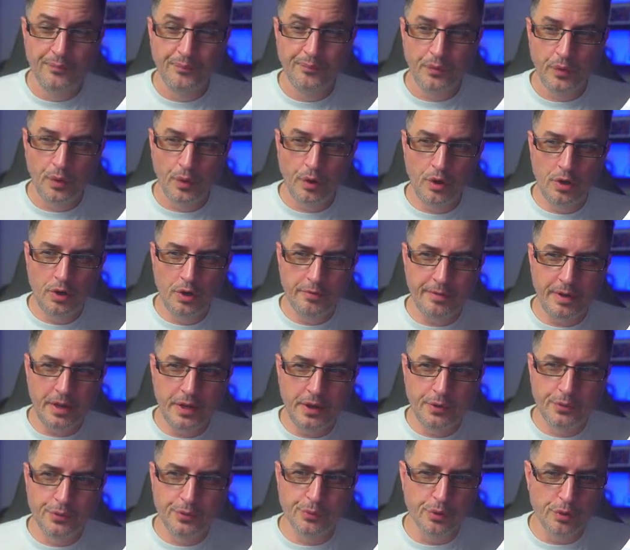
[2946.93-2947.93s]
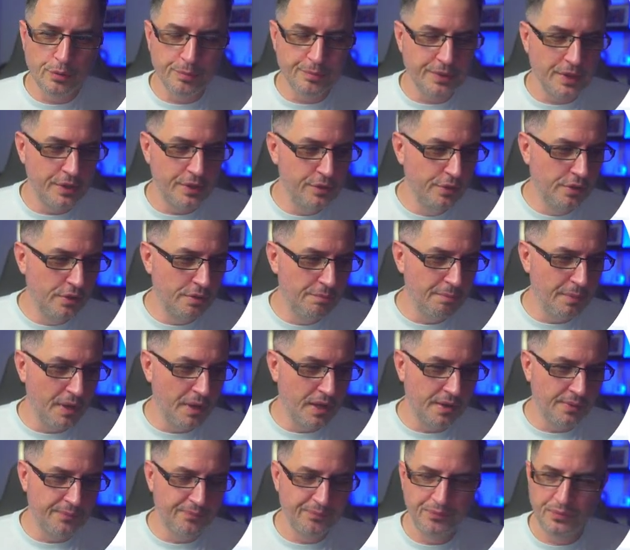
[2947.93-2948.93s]
of a group that you can
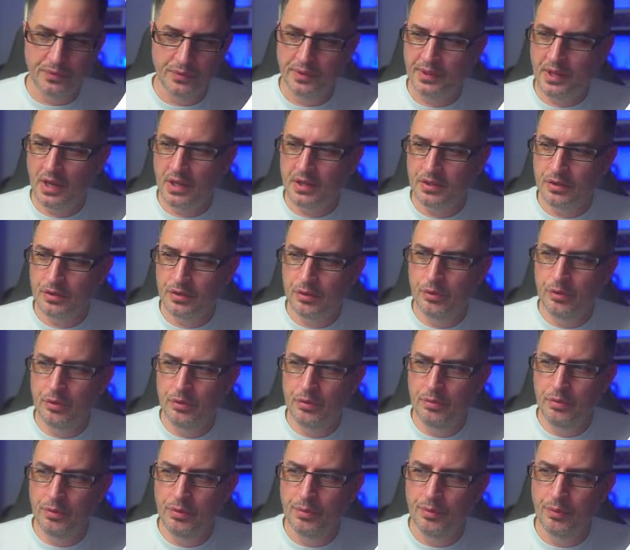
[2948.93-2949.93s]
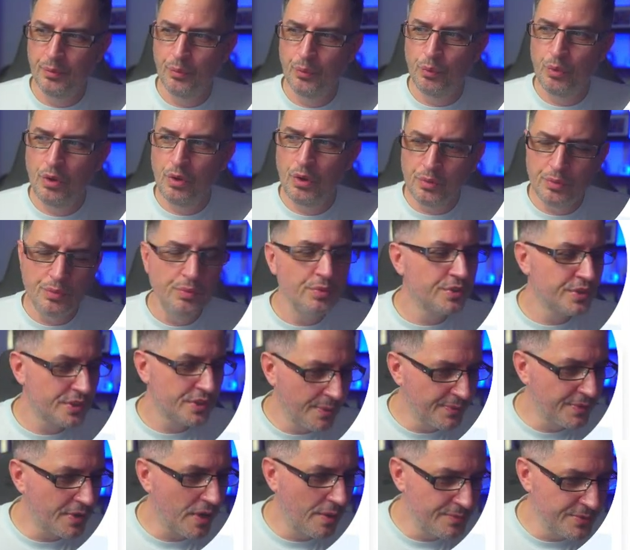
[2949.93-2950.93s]
make that you will
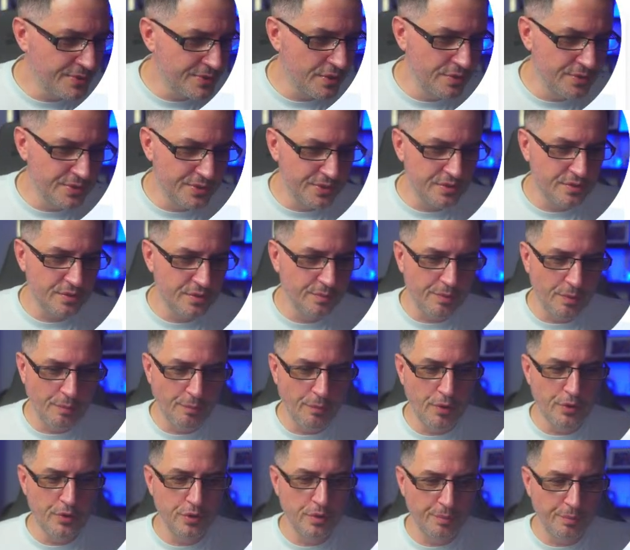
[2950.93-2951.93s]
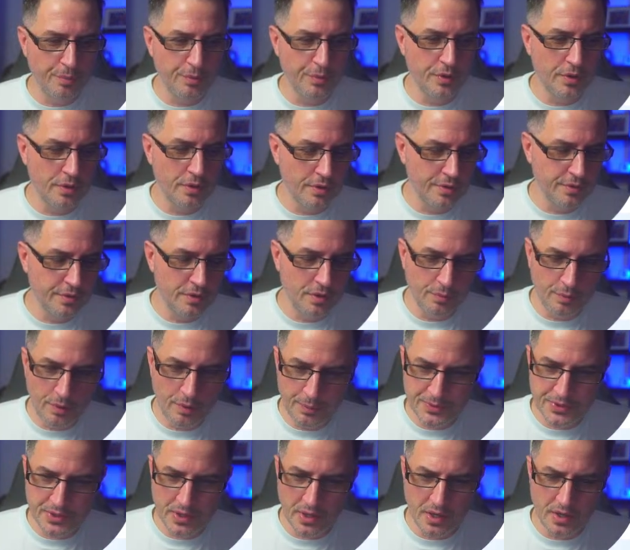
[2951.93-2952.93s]
sometimes use to promote your
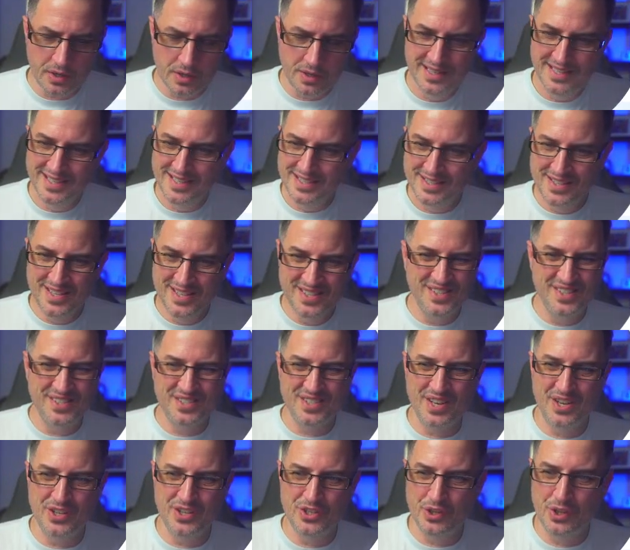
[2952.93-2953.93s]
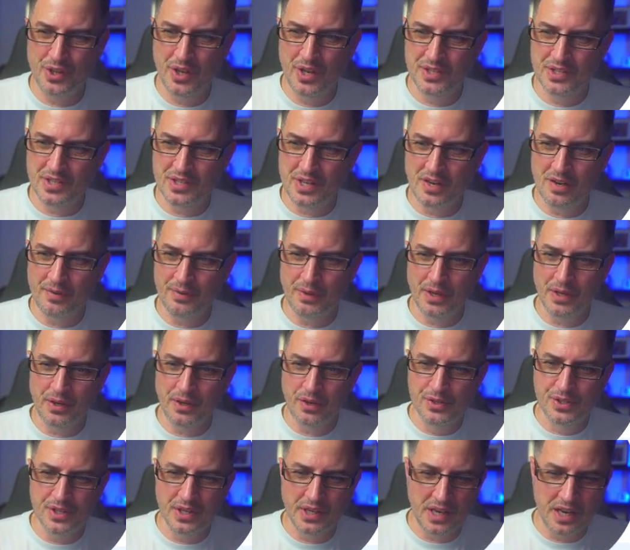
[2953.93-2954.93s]
website. This essentially is kind of like
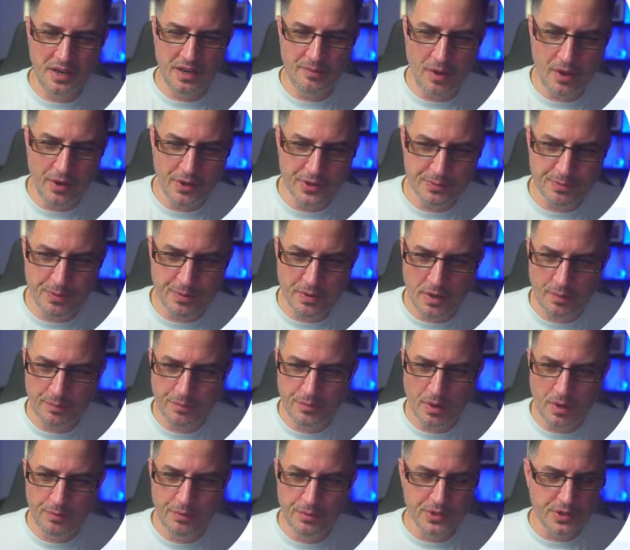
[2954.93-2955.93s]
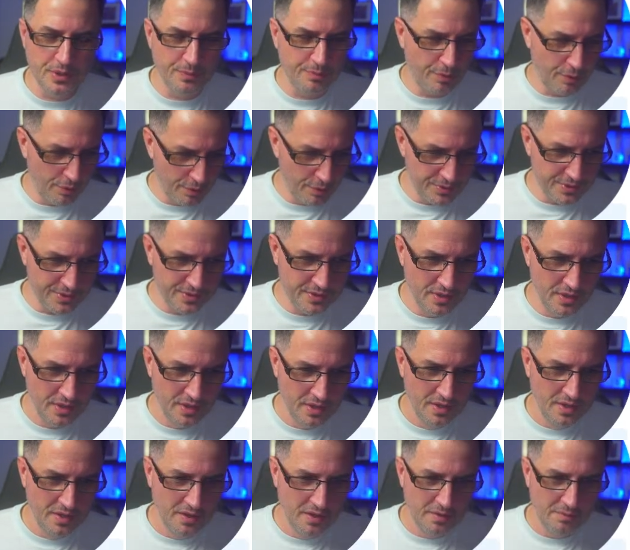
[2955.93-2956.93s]
using emails, but I'm using posts.
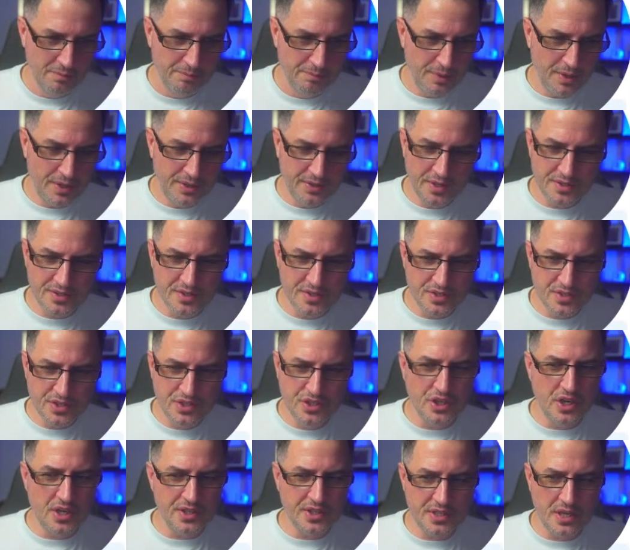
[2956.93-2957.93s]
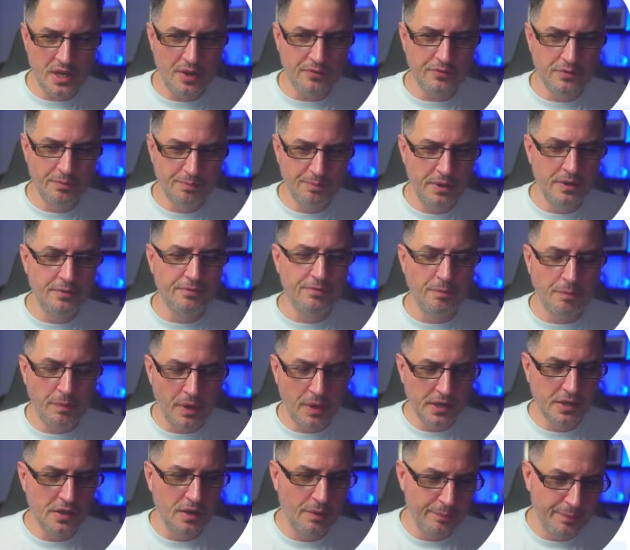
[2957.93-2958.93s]
But it doesn't just have to be for my
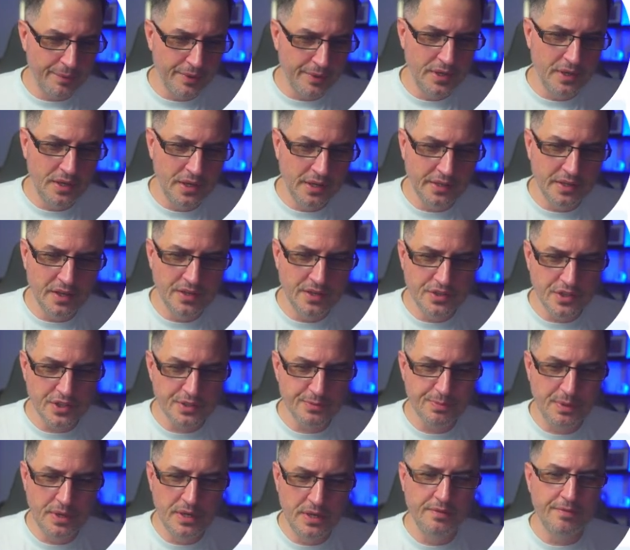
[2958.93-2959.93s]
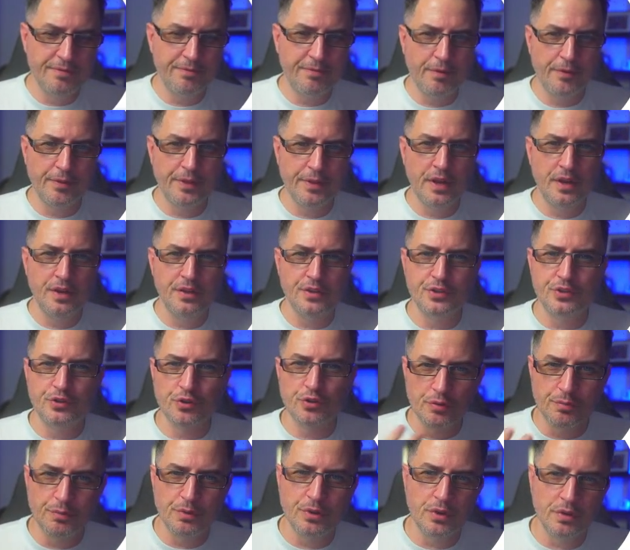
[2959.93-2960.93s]
company. It can just be for the
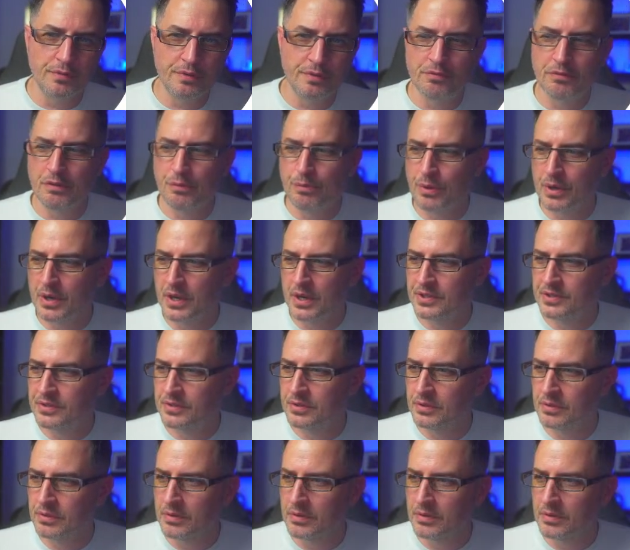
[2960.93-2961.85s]
enjoyment of everybody to